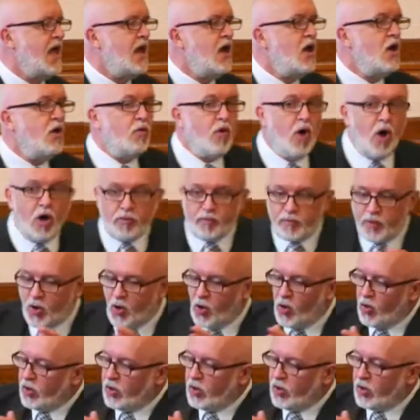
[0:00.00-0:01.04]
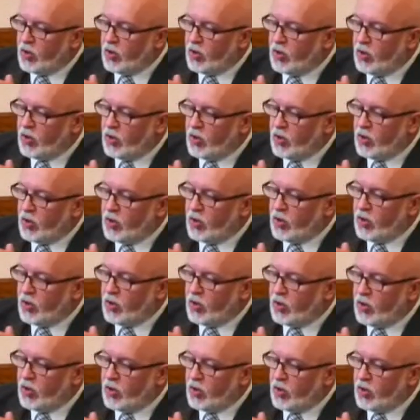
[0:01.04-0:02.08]
What Paul sees
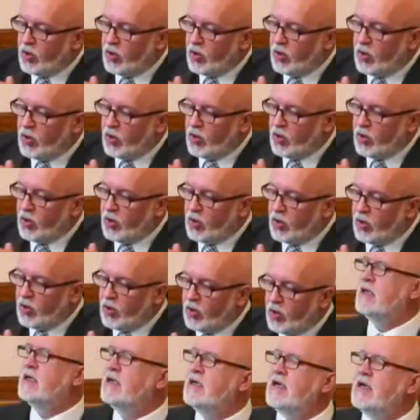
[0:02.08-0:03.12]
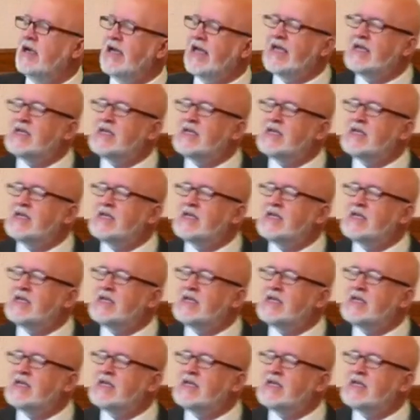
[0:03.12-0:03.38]
here is